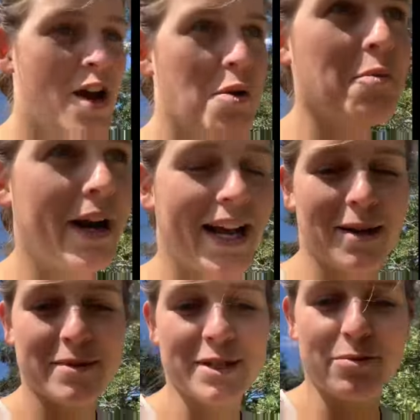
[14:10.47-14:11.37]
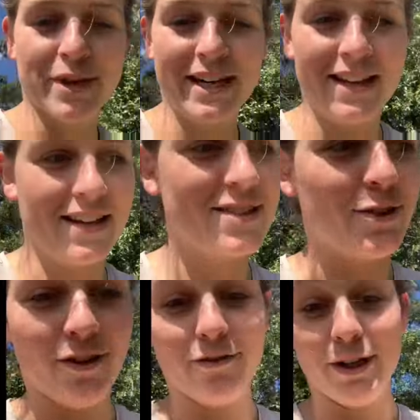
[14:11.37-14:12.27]
When it comes to breeding, that's
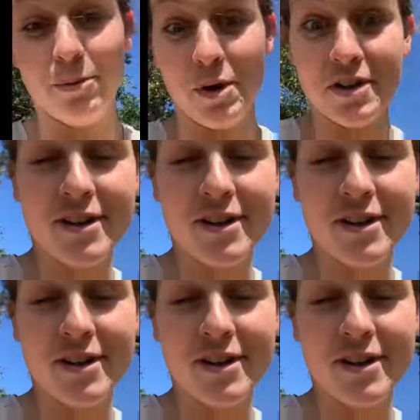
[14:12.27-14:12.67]
sort of what you want,